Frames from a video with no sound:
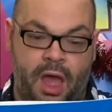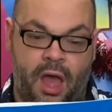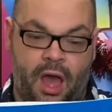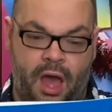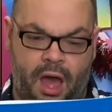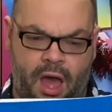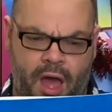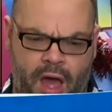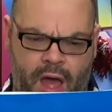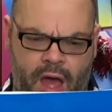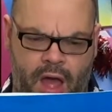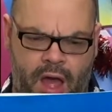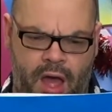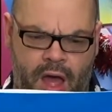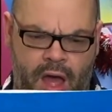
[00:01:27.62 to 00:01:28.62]

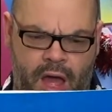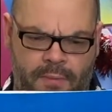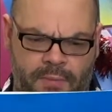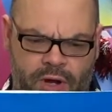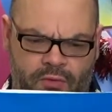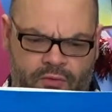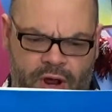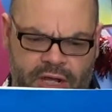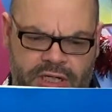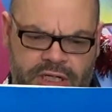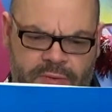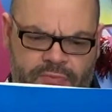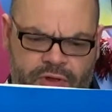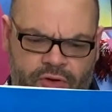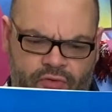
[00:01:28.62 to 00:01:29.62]
I'm going to write
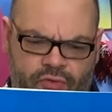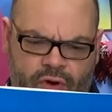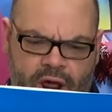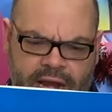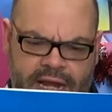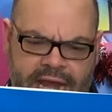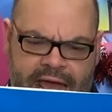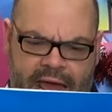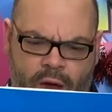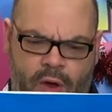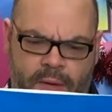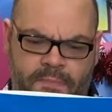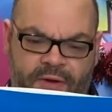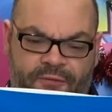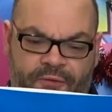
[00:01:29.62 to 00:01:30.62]
something right now.
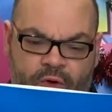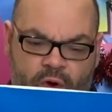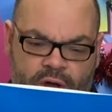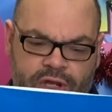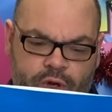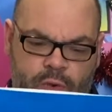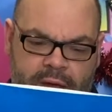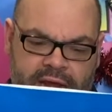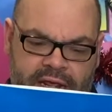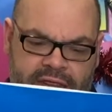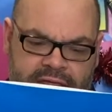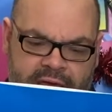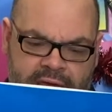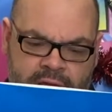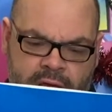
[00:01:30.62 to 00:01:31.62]
And before I do
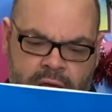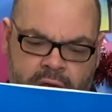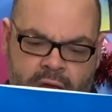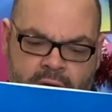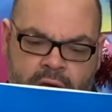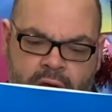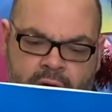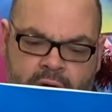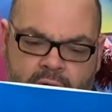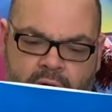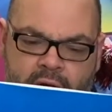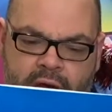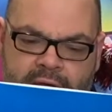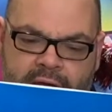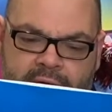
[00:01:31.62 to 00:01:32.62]
anything,
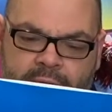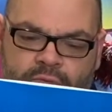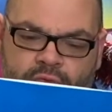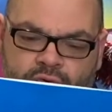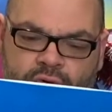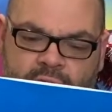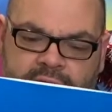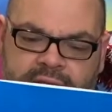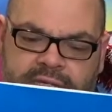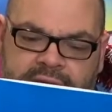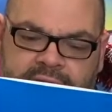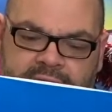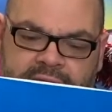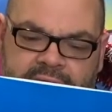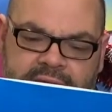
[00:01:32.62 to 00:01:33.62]
I am
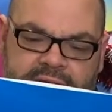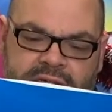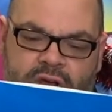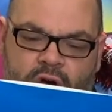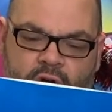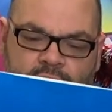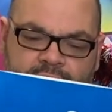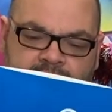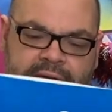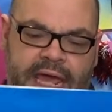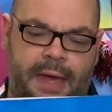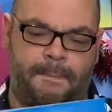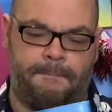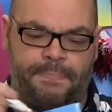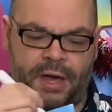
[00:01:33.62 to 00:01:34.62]
writing this on
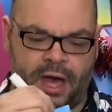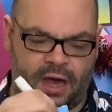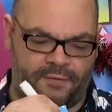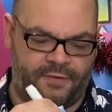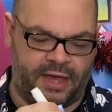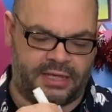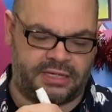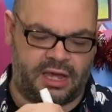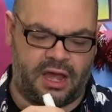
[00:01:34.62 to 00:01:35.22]
here. Perfect.